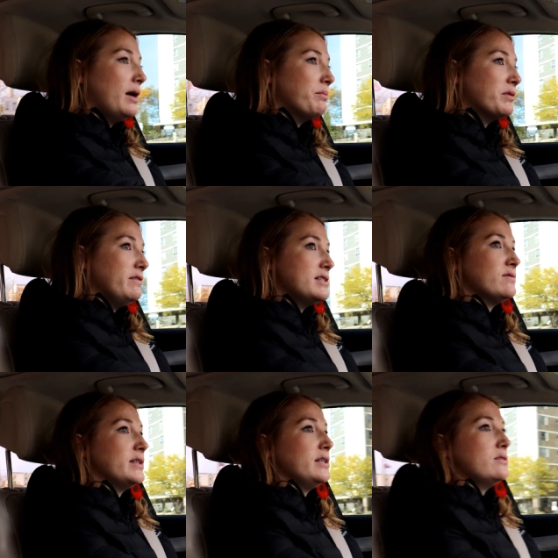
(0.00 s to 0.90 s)
uh,
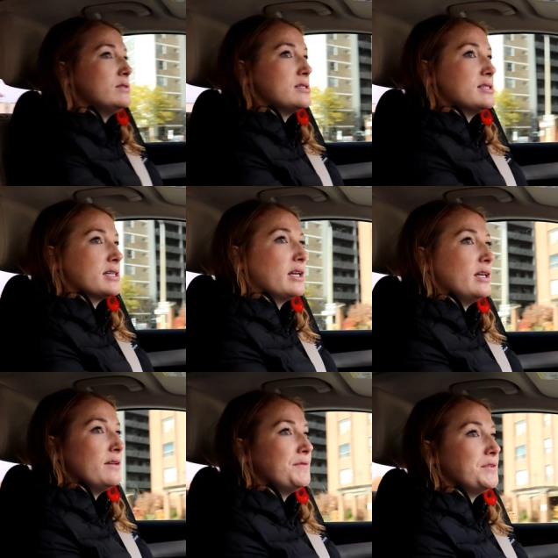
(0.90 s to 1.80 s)
previous video, just to kind
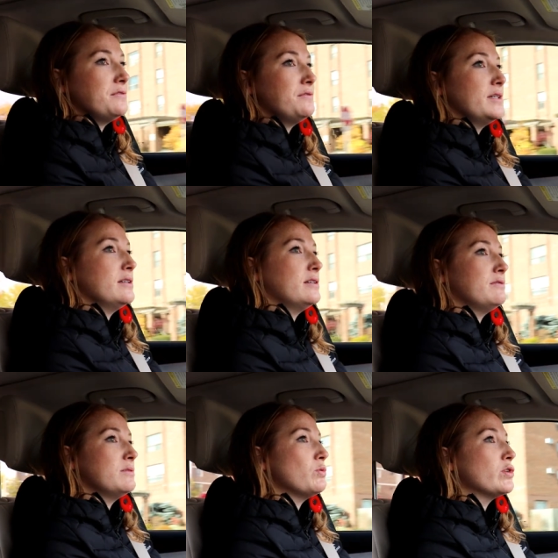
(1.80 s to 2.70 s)
of give you a feel
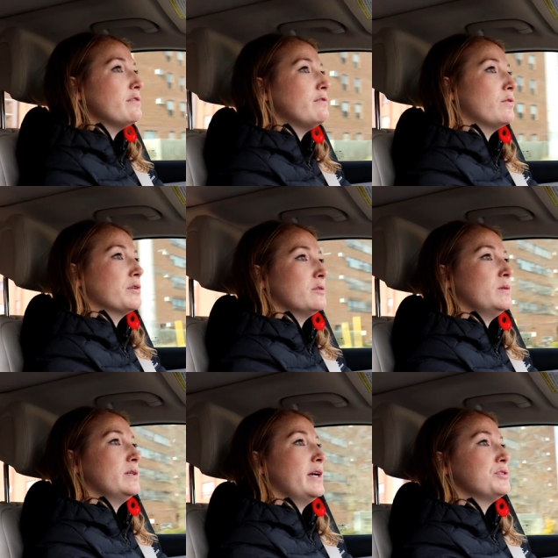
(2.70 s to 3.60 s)
of a more
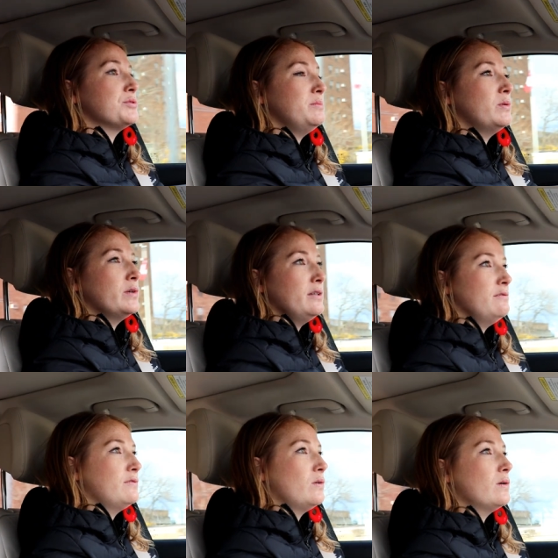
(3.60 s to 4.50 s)
affordable entry point
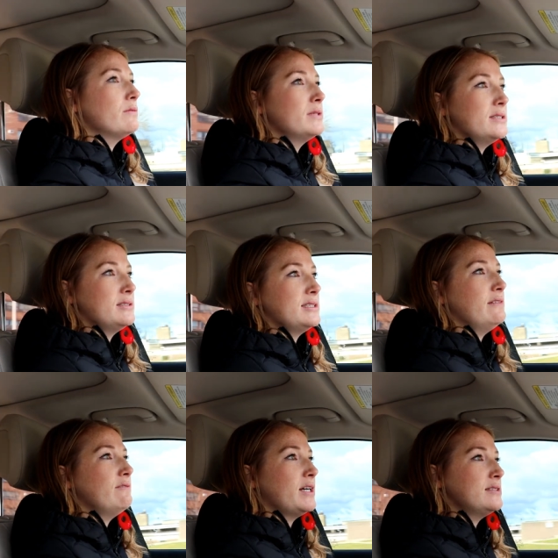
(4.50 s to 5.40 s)
for real
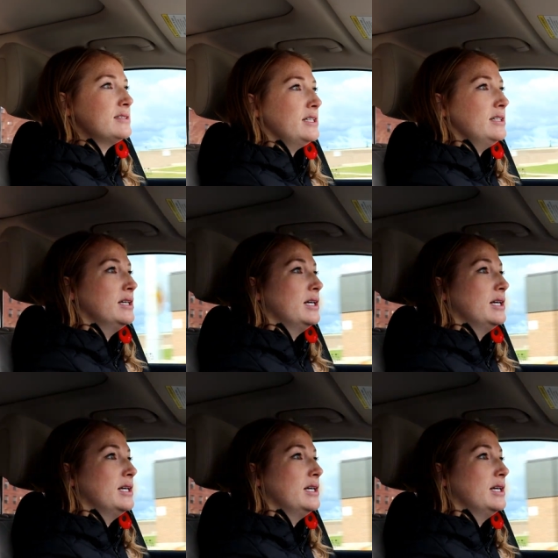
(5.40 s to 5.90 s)
estate investing.